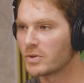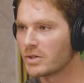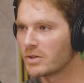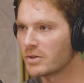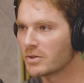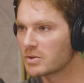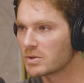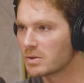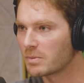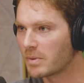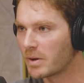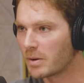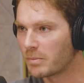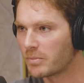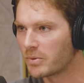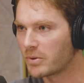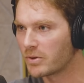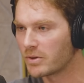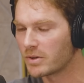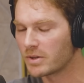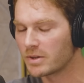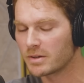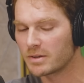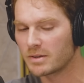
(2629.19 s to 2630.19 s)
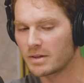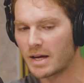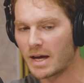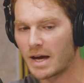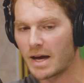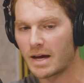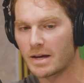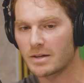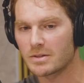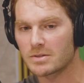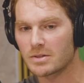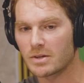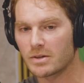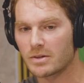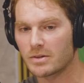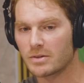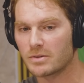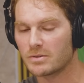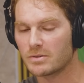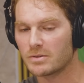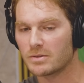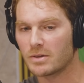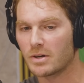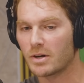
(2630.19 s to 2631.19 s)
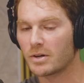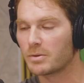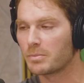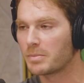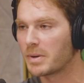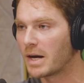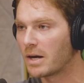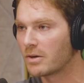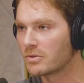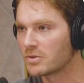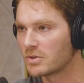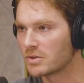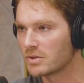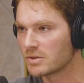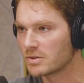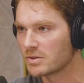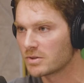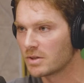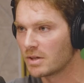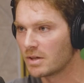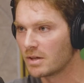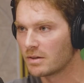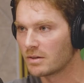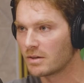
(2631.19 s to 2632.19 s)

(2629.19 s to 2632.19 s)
years about putting ads on Yondr pouches.